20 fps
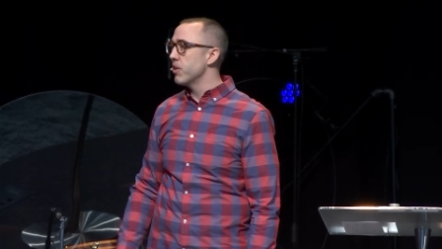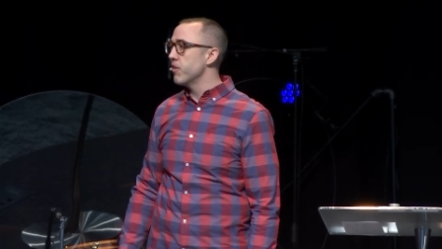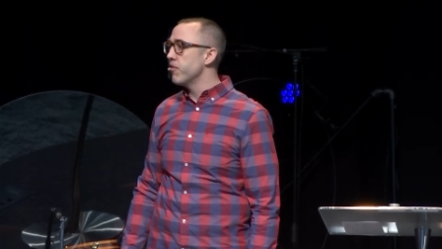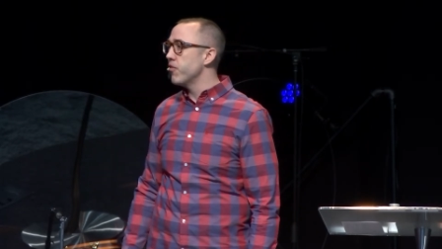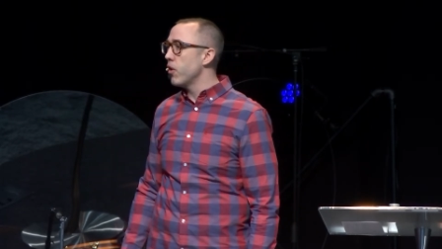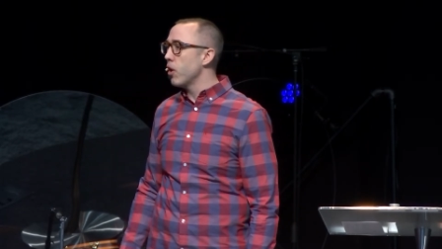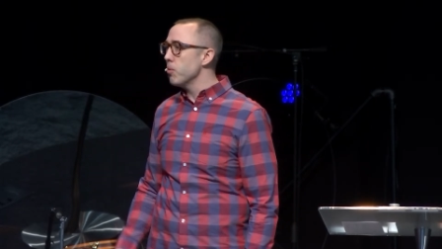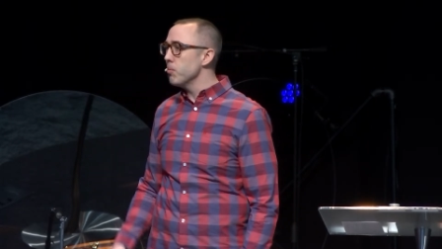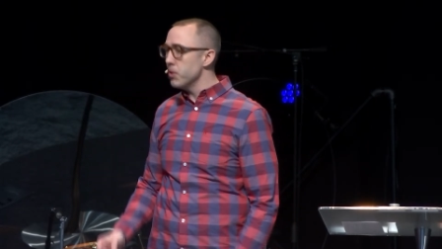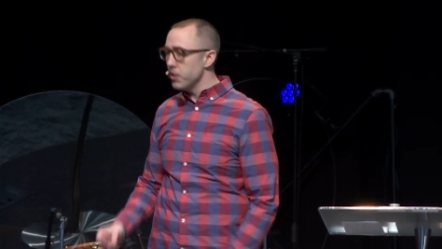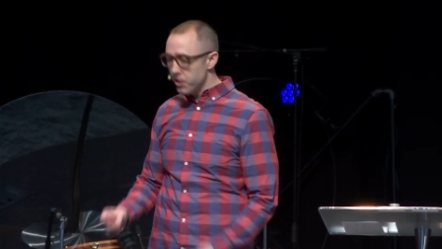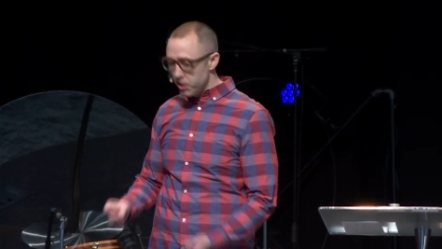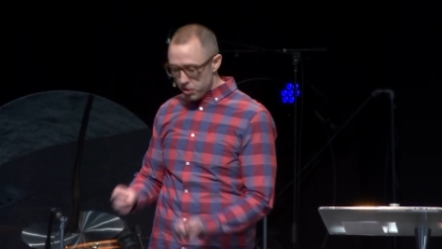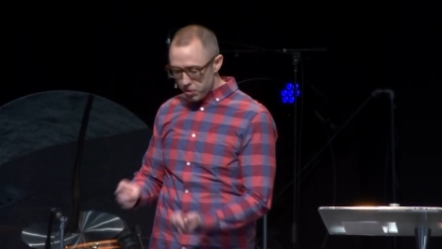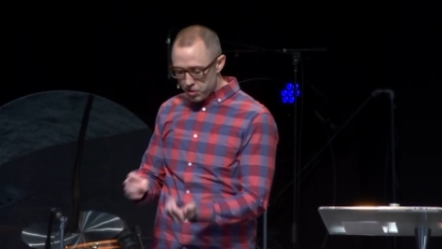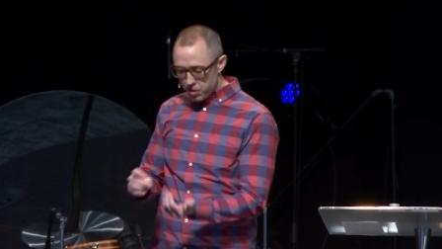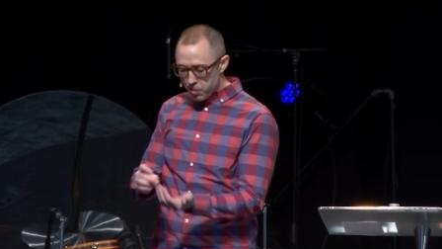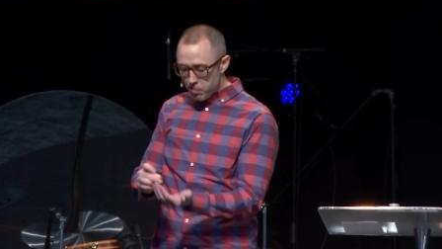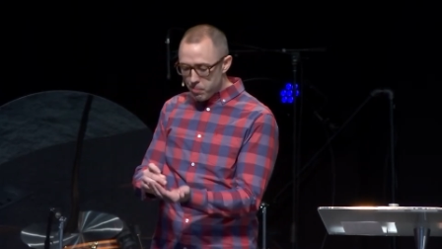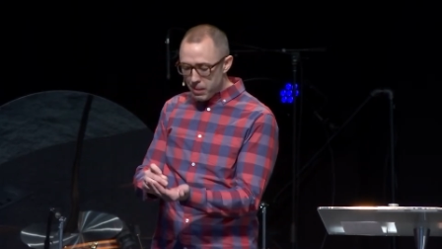The farmer
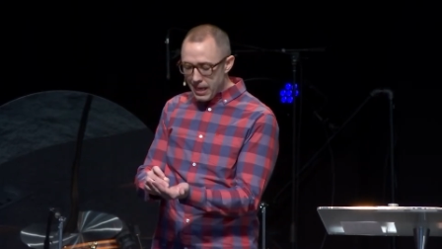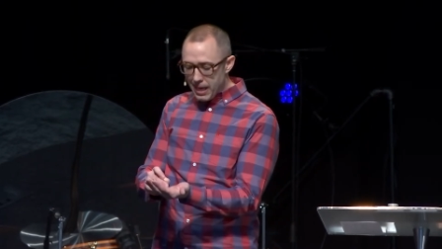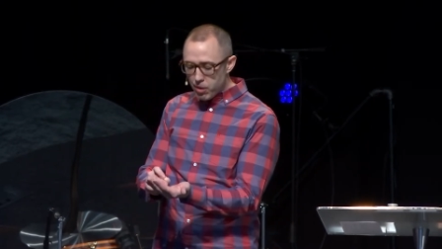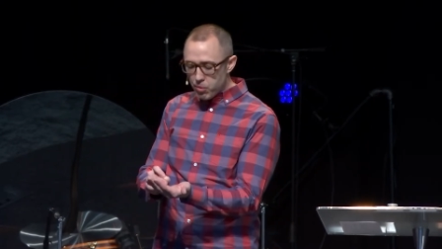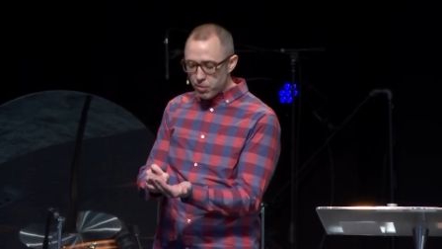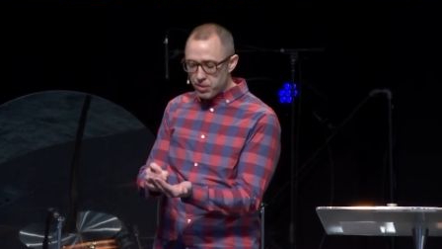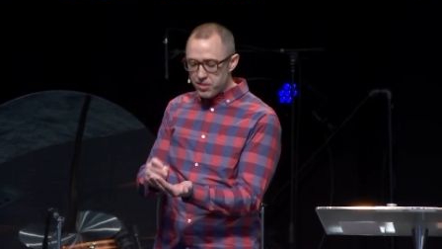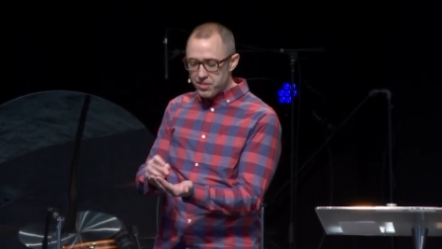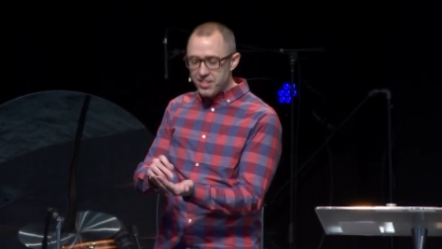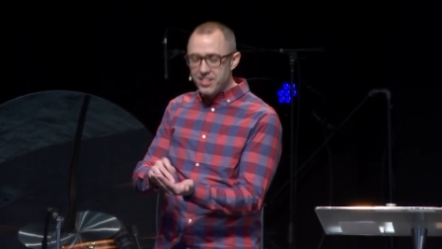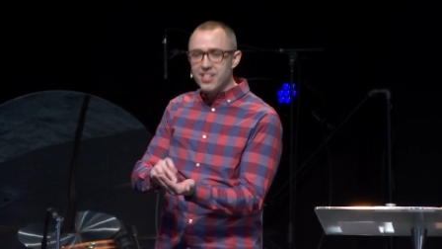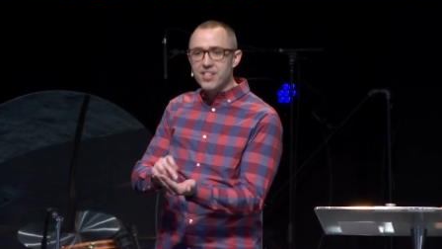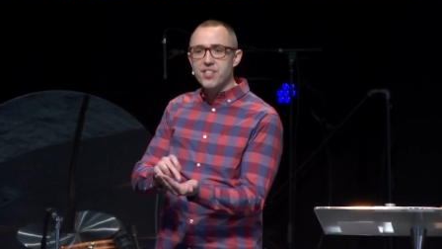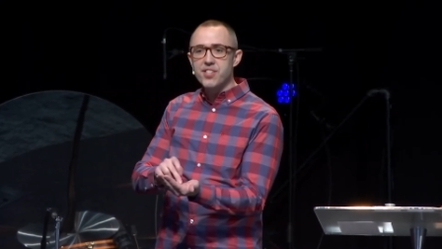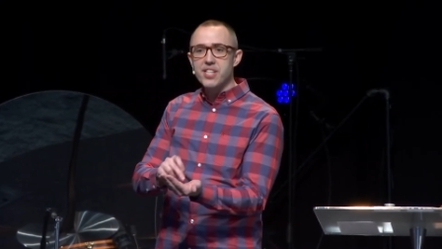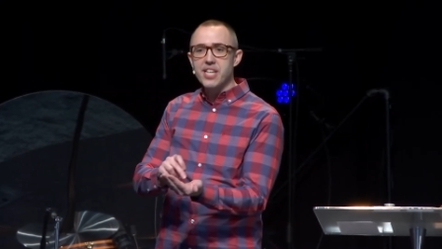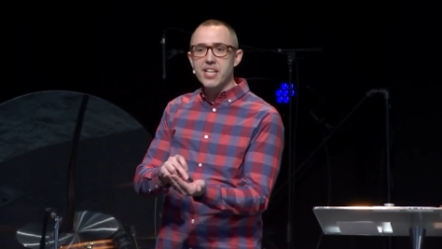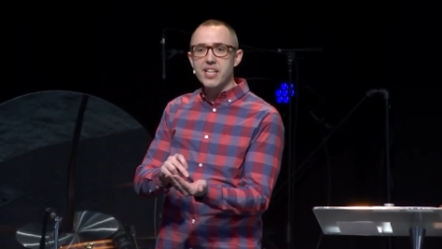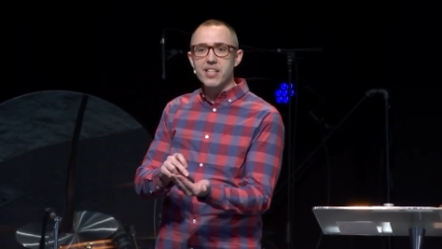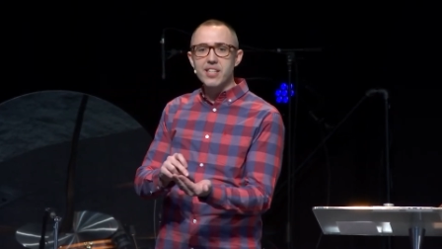knows the power is in the
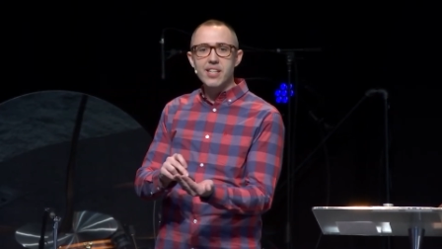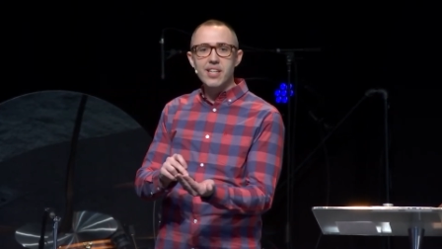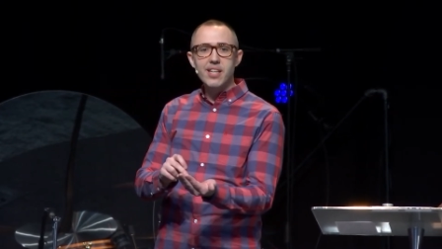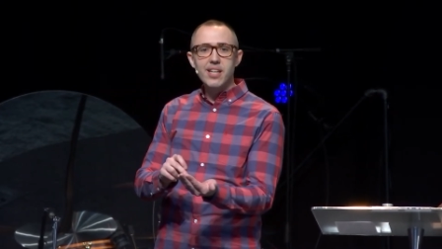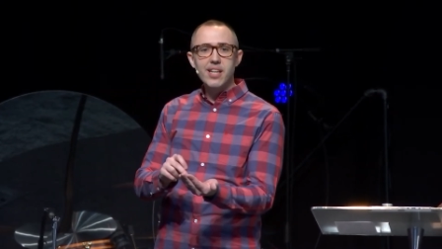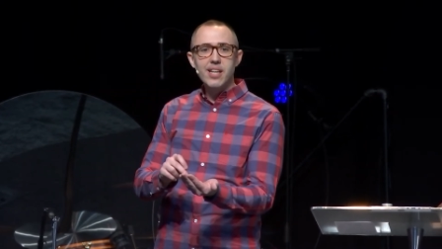seed.